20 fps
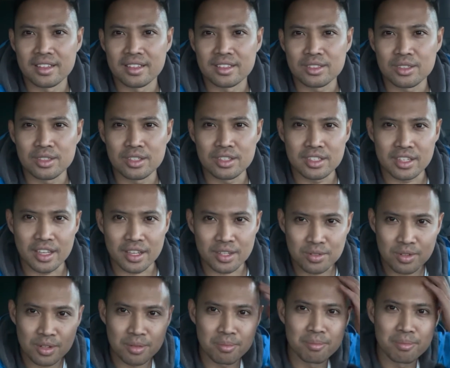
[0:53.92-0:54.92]
this is
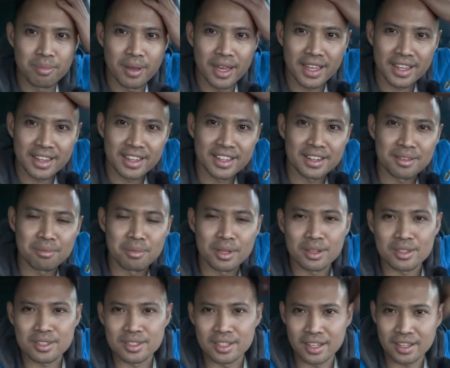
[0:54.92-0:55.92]
actually better
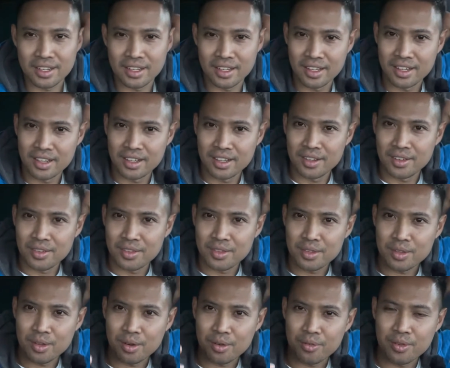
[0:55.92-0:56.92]
because then
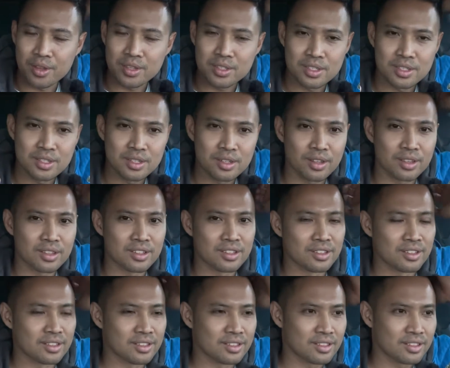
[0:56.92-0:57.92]
your face is not
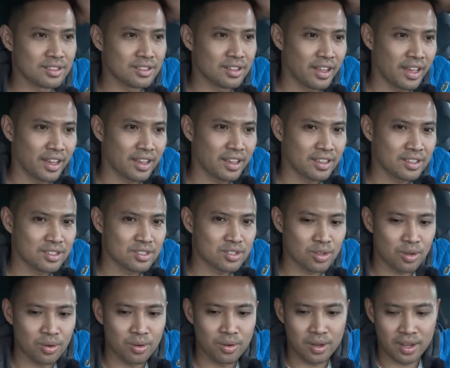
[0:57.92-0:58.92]
like
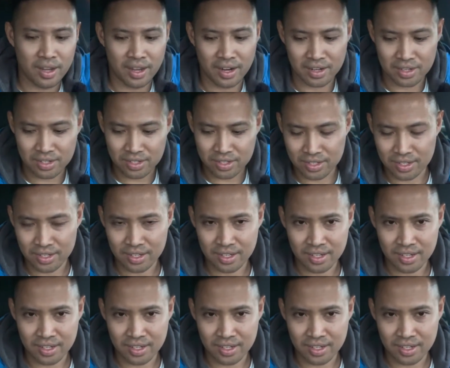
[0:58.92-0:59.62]
so harsh,